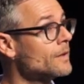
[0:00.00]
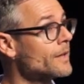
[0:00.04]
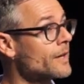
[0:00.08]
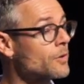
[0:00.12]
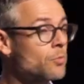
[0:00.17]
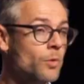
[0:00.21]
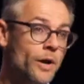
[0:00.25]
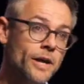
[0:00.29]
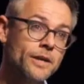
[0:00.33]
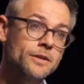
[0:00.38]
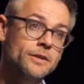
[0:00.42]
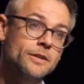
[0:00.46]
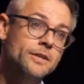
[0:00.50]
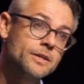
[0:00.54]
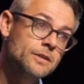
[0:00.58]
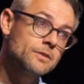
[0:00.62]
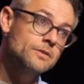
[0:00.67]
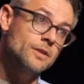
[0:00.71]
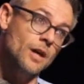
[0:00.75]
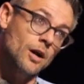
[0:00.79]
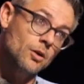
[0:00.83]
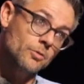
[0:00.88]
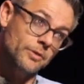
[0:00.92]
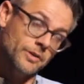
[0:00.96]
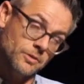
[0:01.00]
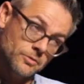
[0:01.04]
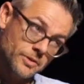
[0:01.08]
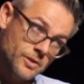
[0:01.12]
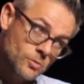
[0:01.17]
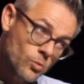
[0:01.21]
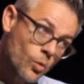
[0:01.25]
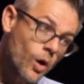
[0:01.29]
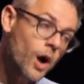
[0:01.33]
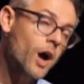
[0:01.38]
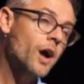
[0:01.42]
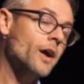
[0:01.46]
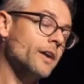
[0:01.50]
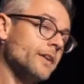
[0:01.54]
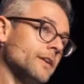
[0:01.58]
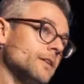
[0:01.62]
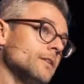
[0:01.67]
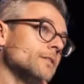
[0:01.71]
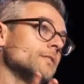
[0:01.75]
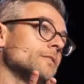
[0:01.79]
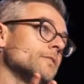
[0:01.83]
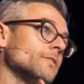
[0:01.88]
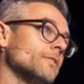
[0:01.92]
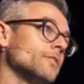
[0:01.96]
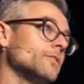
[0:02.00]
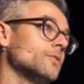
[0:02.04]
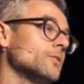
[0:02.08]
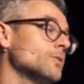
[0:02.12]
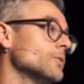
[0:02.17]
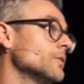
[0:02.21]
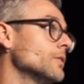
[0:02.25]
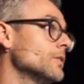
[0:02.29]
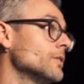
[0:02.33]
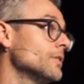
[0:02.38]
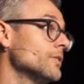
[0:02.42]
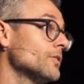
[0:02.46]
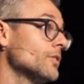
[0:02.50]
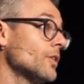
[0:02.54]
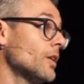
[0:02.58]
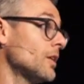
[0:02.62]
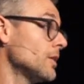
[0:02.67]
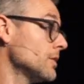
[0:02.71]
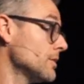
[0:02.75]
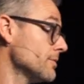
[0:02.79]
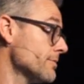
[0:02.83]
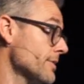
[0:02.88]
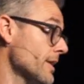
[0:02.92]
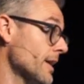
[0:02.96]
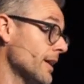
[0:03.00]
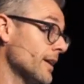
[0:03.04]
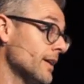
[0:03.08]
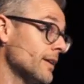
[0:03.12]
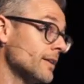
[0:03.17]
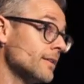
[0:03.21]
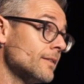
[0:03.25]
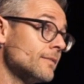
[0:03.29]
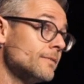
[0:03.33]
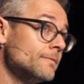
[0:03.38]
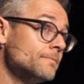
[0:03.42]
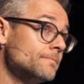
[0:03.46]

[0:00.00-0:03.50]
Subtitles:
Why did he knowingly walk into all of that?